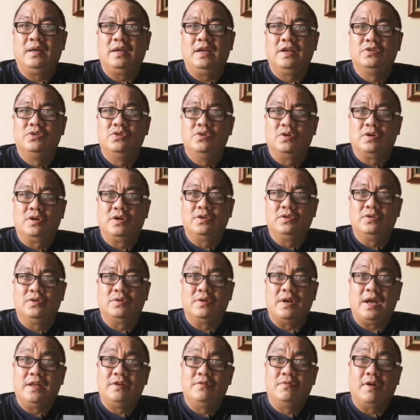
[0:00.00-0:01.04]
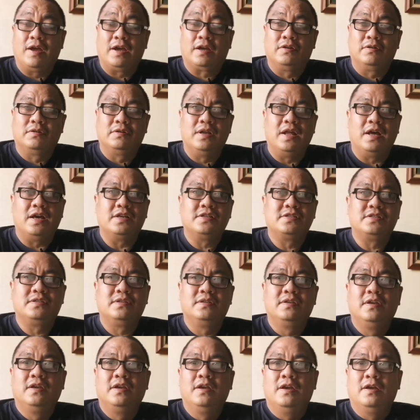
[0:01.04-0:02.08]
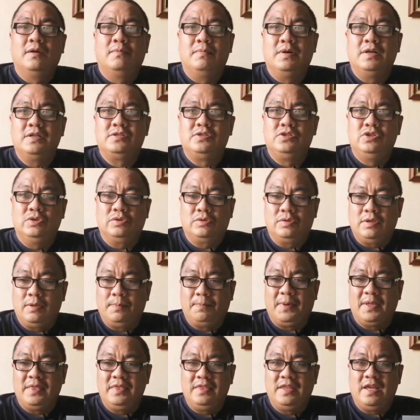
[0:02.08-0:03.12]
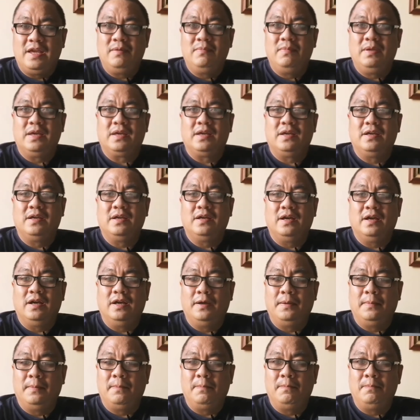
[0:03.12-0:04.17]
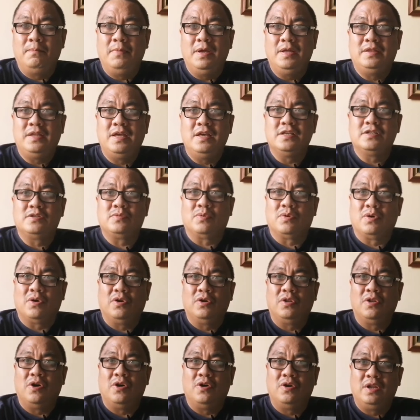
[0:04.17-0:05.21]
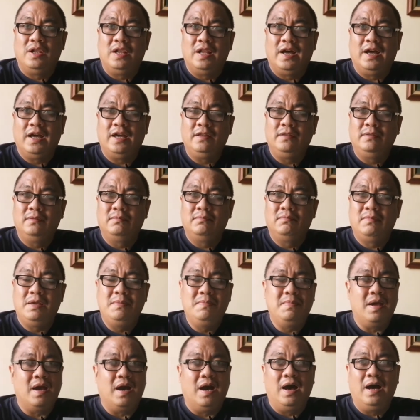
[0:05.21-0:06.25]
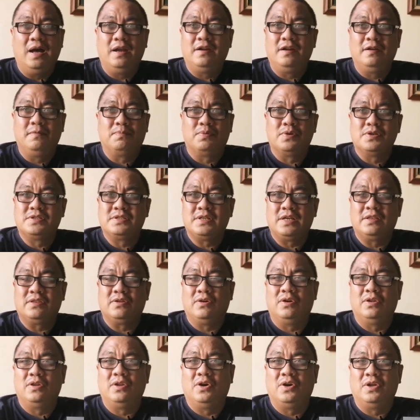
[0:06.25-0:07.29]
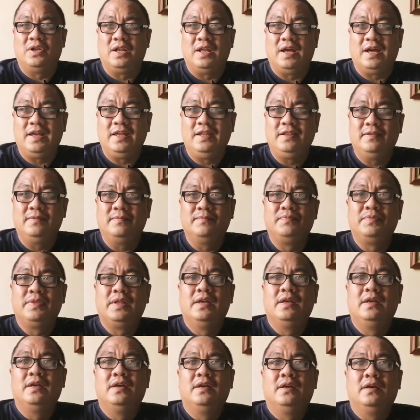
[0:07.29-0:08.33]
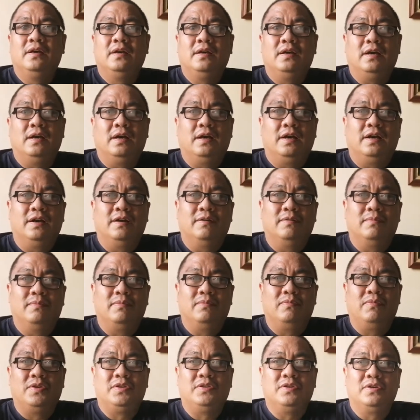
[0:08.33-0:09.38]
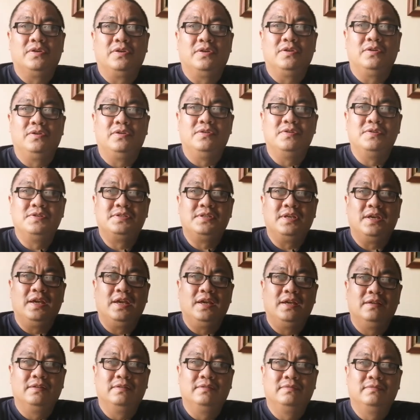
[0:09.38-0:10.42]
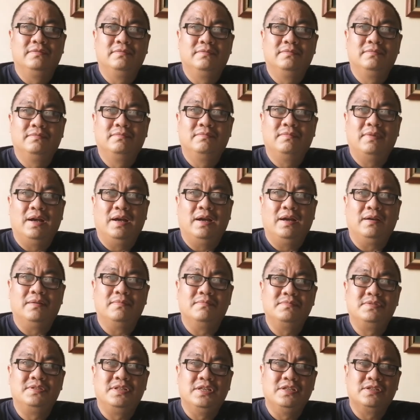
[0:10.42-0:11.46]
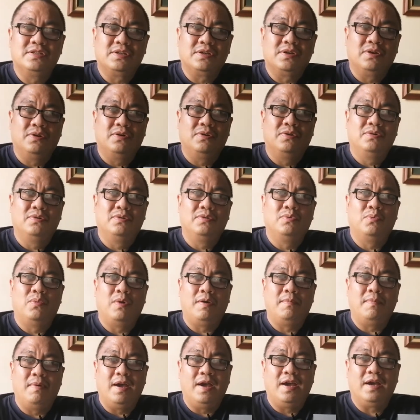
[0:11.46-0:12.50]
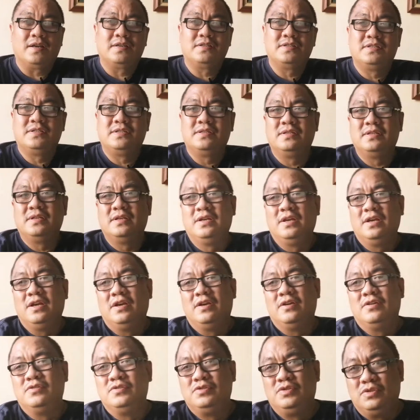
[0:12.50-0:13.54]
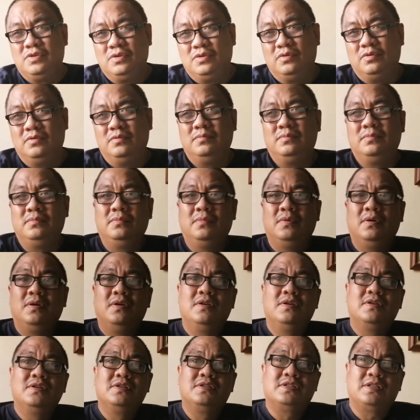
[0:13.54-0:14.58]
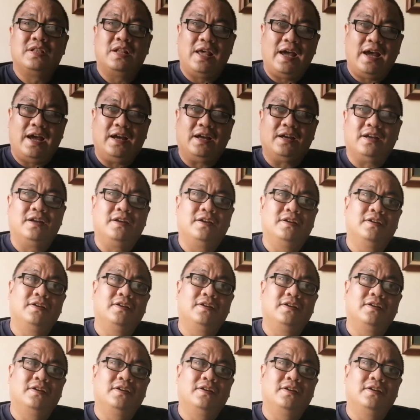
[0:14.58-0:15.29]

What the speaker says: ignored or unrecognized. But due to the pandemic, meetings were all online, maybe 100% all online. Whether you're using Cisco, WebEx, Zoom, Slack,